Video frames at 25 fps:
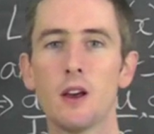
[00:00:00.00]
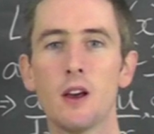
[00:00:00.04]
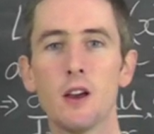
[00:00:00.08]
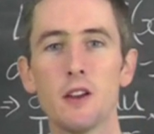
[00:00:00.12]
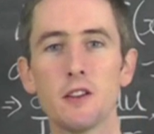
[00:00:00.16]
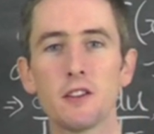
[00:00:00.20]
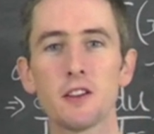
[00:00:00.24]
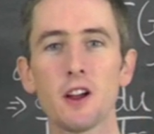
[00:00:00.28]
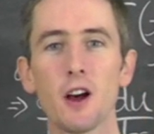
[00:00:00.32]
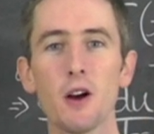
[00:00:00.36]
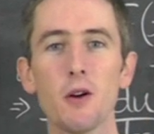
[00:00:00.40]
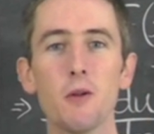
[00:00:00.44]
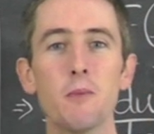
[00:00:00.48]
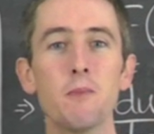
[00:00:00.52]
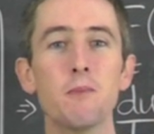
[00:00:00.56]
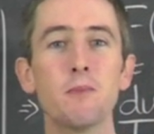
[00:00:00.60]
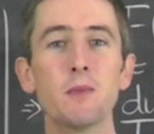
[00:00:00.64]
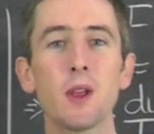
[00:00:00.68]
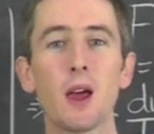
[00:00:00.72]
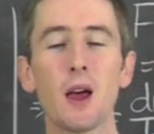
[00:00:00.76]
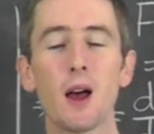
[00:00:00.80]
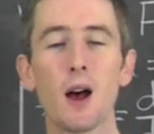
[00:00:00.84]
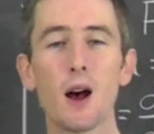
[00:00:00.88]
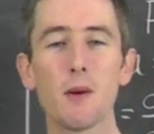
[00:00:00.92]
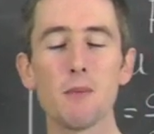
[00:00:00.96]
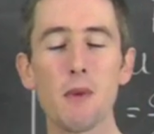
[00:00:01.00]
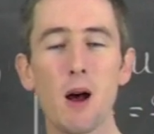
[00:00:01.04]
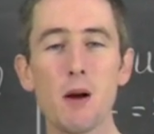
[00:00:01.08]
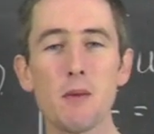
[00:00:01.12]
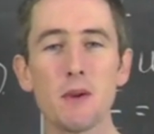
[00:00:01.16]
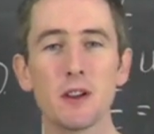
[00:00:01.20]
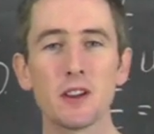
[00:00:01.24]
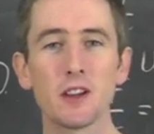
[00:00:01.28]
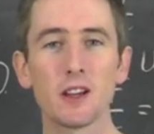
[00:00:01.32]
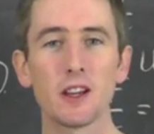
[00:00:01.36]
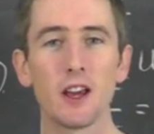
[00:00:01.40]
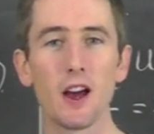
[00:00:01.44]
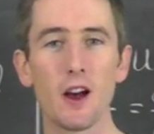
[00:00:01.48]
So, a
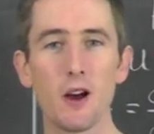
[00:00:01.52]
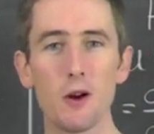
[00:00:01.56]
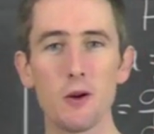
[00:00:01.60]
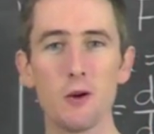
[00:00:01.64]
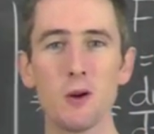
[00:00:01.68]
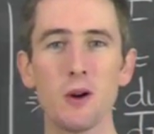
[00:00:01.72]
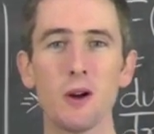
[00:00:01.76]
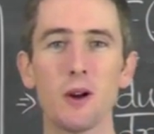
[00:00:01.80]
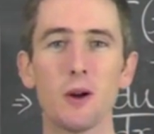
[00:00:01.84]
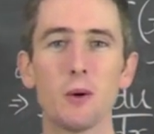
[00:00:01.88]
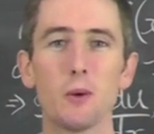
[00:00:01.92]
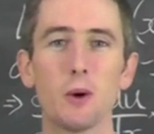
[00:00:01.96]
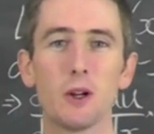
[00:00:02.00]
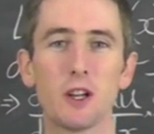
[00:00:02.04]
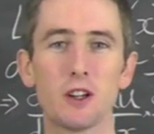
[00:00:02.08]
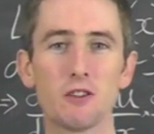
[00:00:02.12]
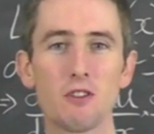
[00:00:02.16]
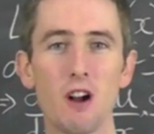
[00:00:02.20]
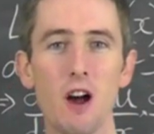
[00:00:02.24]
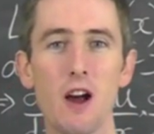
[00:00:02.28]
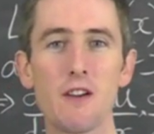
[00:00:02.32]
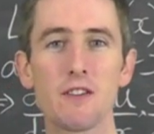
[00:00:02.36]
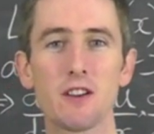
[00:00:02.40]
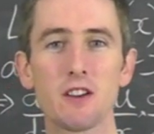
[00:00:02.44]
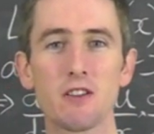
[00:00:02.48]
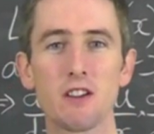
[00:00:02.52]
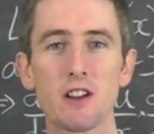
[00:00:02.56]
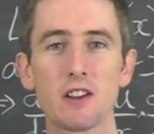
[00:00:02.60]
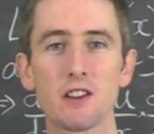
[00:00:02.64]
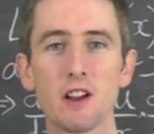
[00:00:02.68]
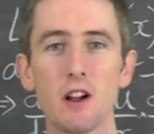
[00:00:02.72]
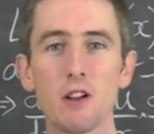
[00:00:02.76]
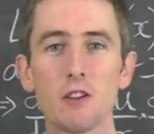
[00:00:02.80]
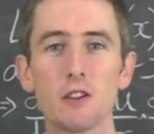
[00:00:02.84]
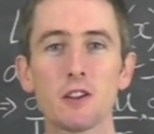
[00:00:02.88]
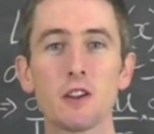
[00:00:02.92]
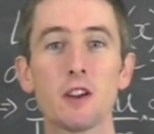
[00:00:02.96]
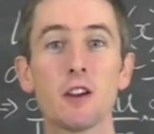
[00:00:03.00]
moment ago we derived a
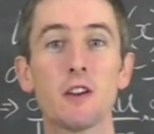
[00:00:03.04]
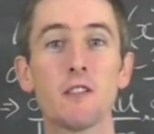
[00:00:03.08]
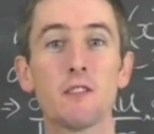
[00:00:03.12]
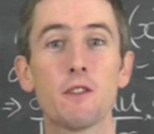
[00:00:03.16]
result